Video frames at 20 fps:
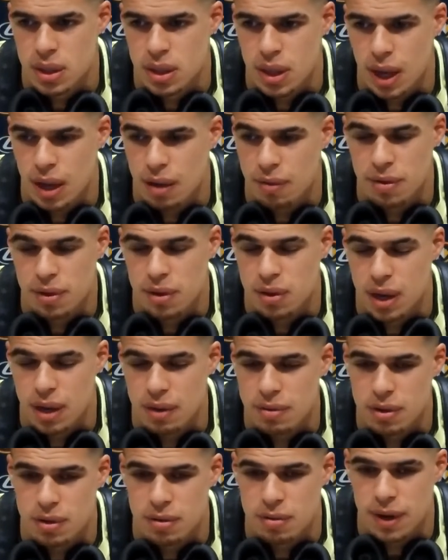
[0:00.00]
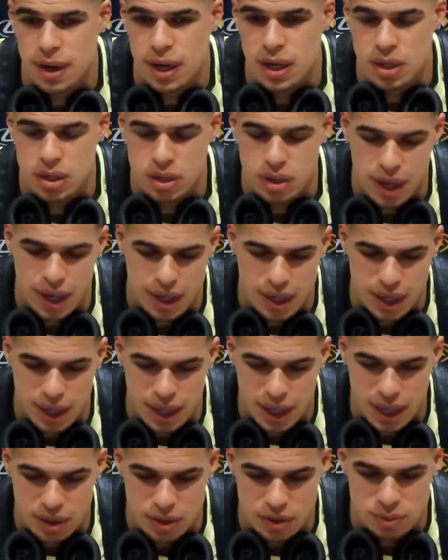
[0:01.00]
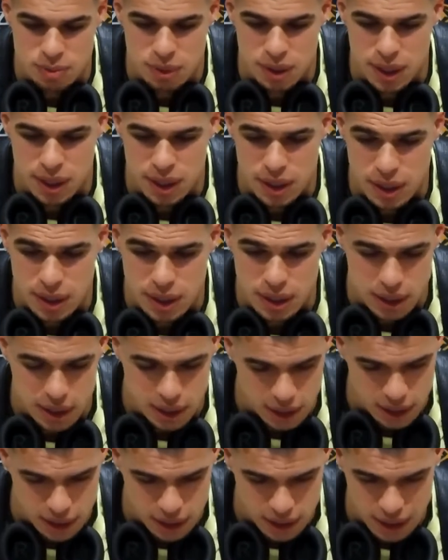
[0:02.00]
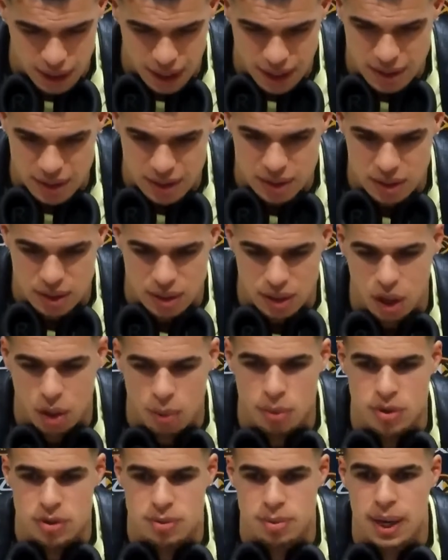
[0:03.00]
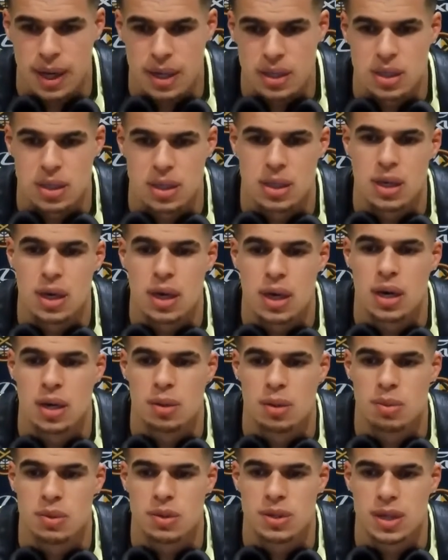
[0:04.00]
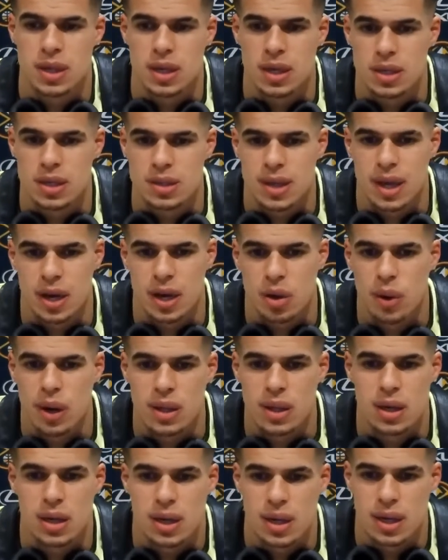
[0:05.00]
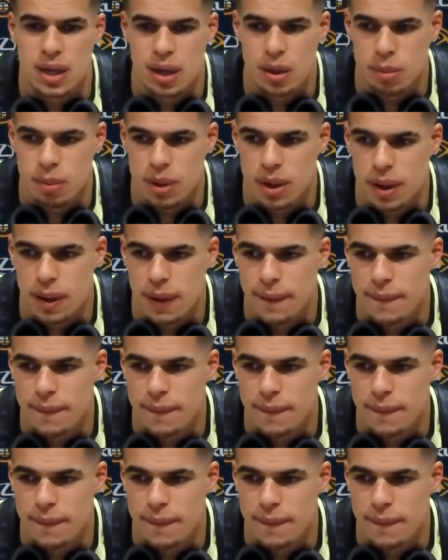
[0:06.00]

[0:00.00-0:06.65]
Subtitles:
I feel fine. You know, I had an ankle sprain that's almost back to 100%. It's not quite there yet, but,